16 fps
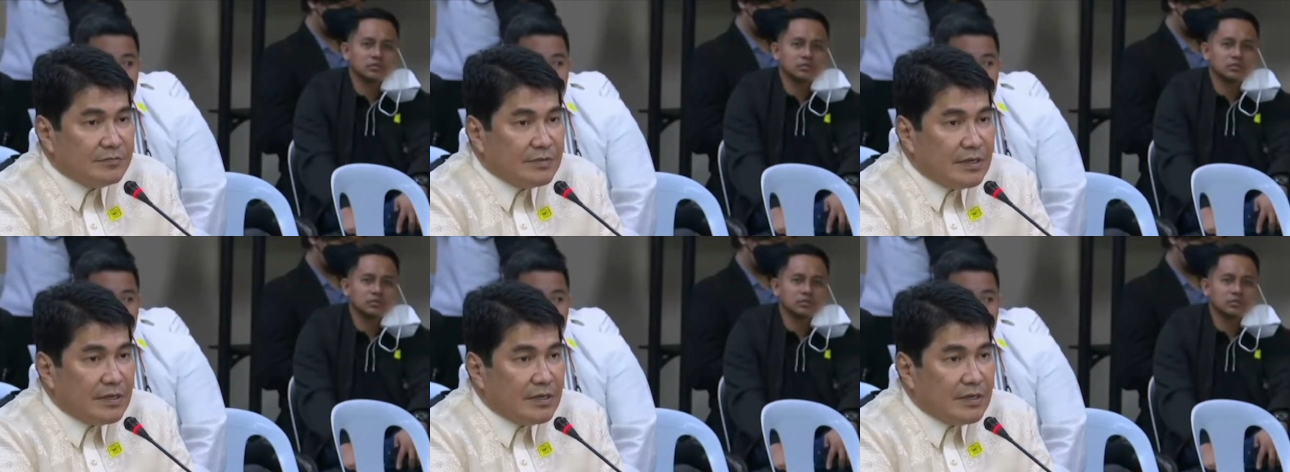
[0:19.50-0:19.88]

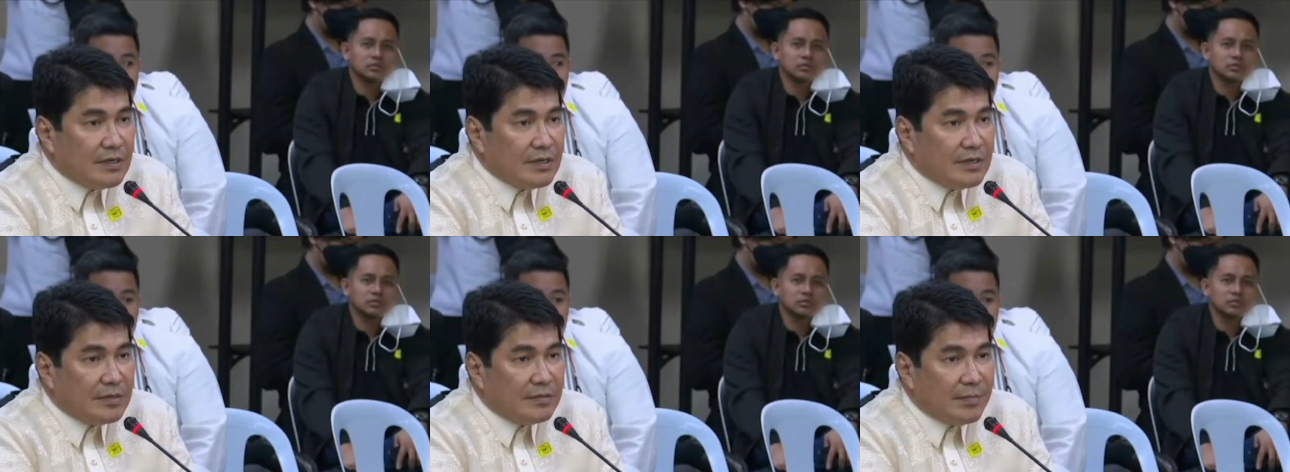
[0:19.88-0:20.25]
Speaker 1: of
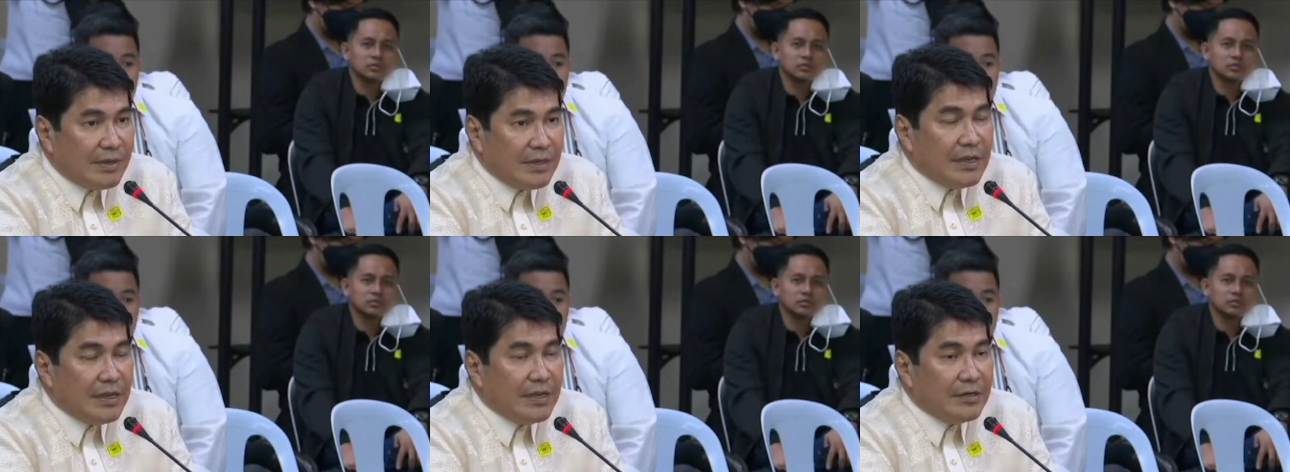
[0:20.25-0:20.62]

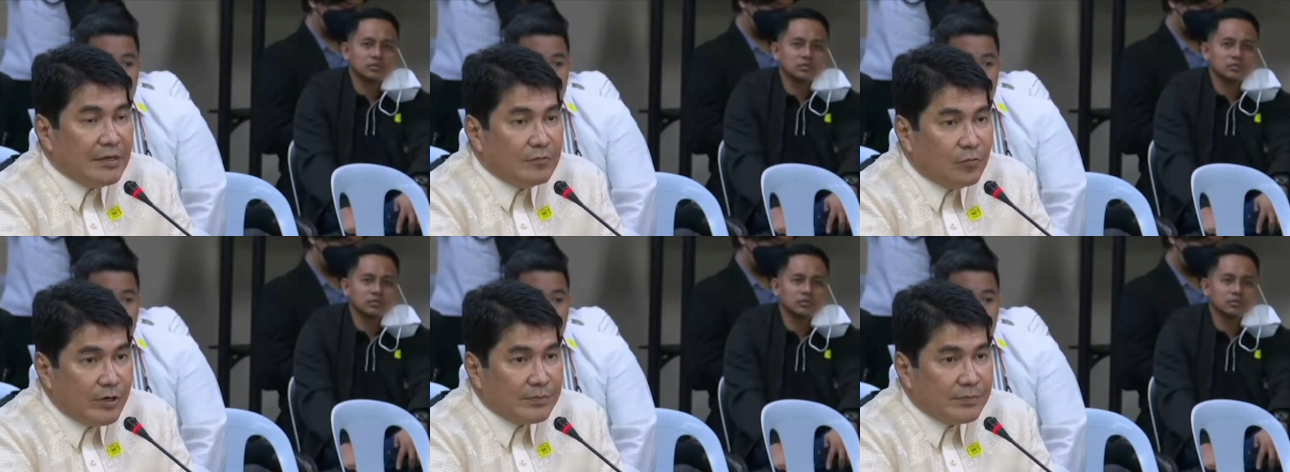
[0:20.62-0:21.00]
my
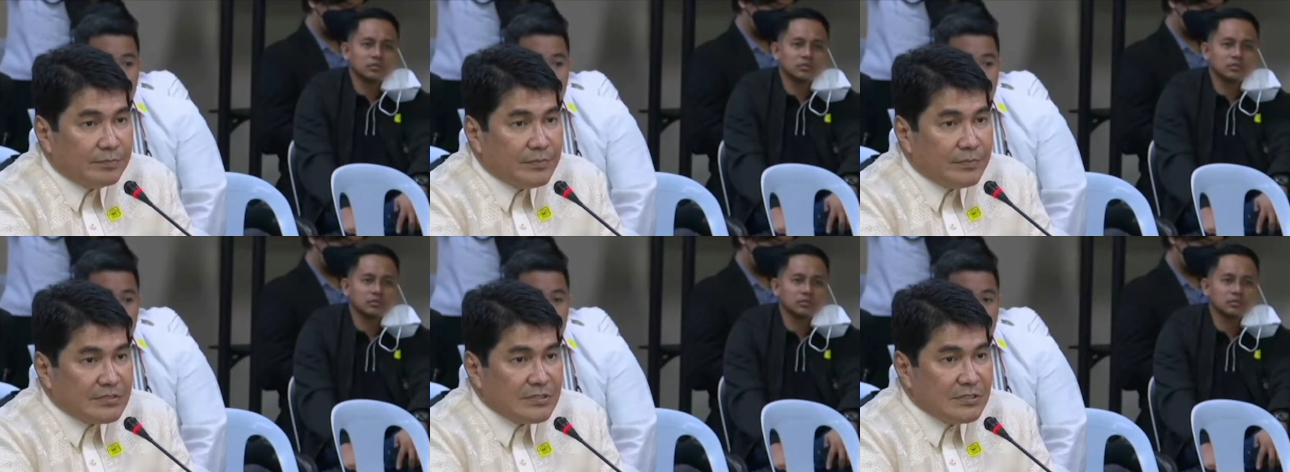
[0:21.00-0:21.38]
line of
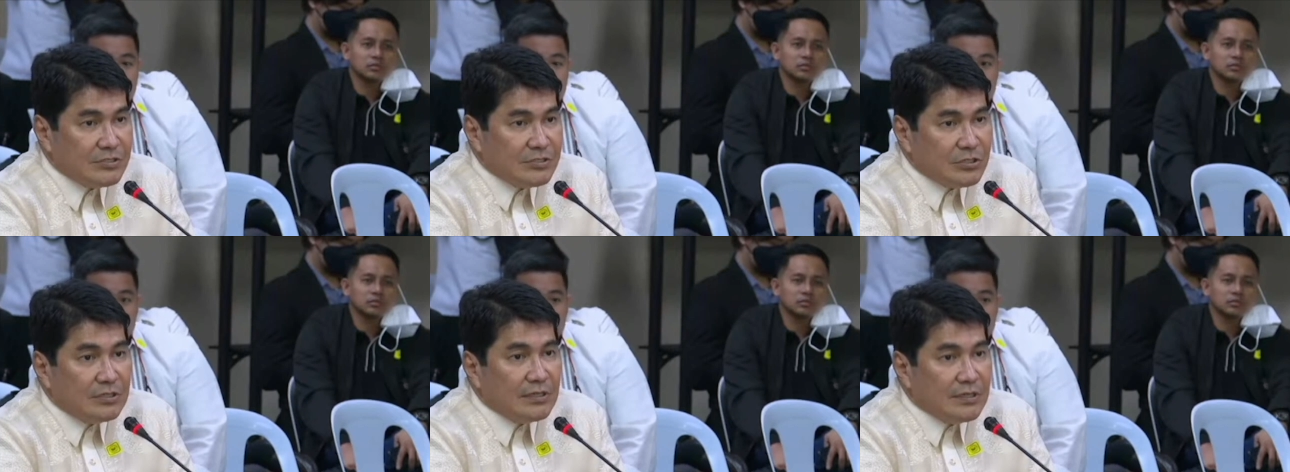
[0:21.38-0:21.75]
work as
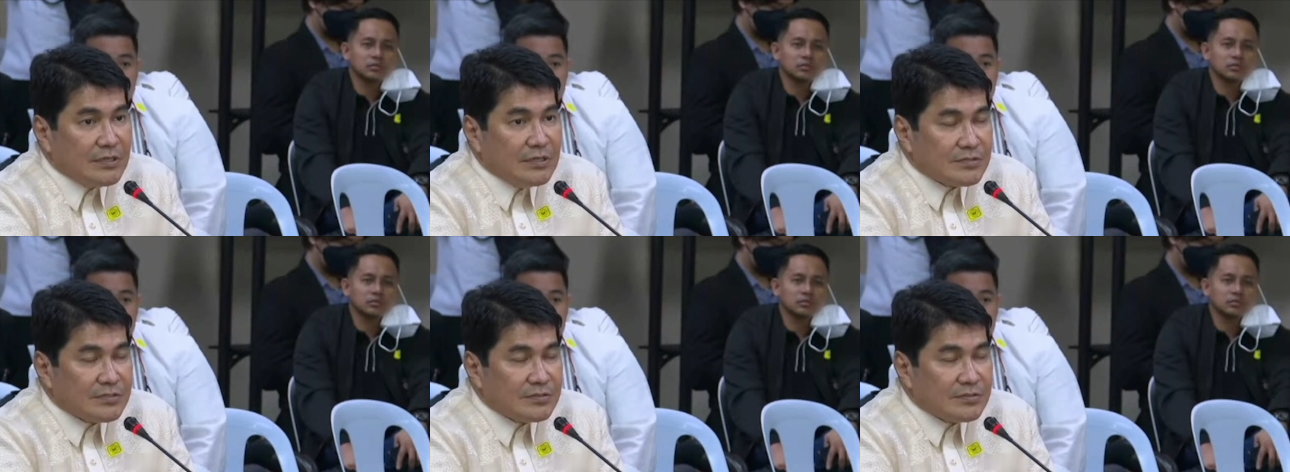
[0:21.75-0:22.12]
a
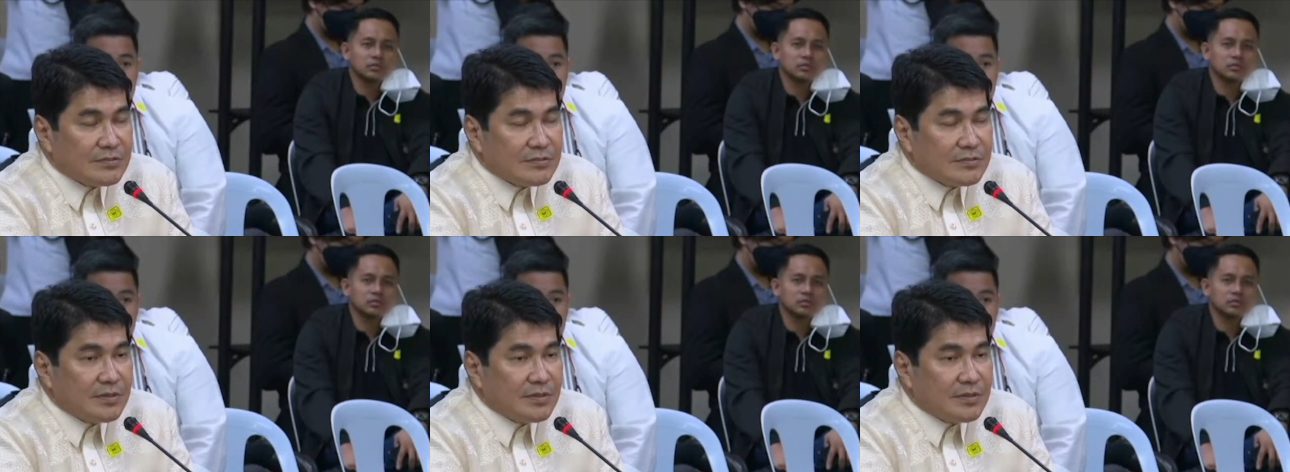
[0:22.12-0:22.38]
journalist.